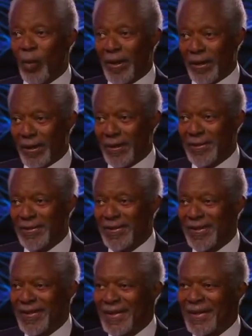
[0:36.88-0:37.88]
work,
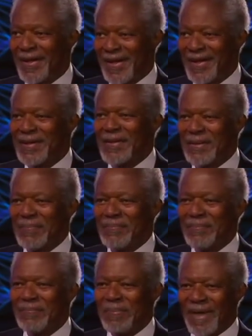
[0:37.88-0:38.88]

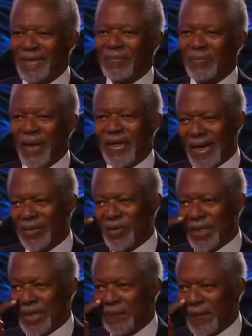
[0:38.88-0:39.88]
but one has
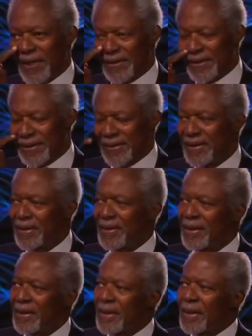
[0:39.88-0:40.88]
to keep at it.
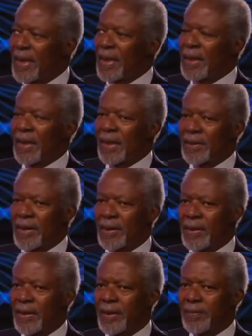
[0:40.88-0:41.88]
I
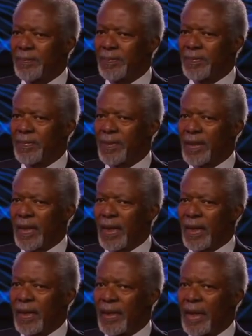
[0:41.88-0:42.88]
think
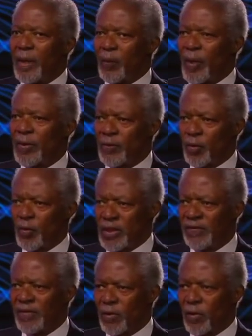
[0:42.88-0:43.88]
I went through
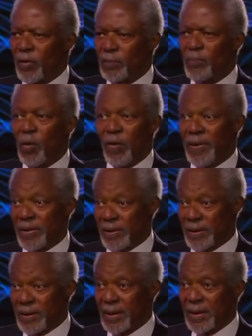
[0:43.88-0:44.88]
difficult
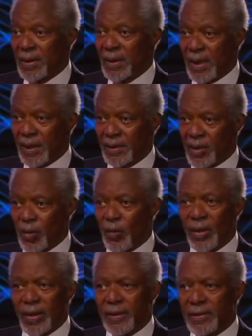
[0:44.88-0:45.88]
moments at the
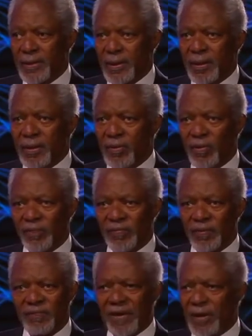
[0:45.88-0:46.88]
UN. You've
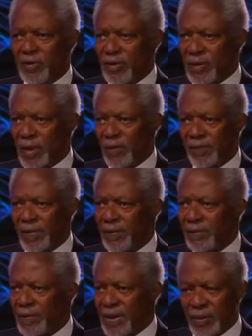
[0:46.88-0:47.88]
referred to some of
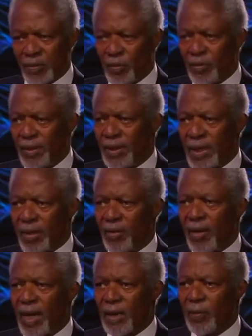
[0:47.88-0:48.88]
them, including the
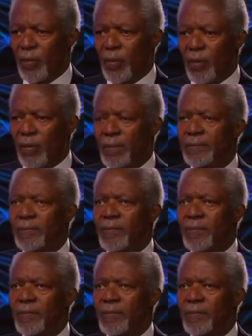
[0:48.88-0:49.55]
Iraq War.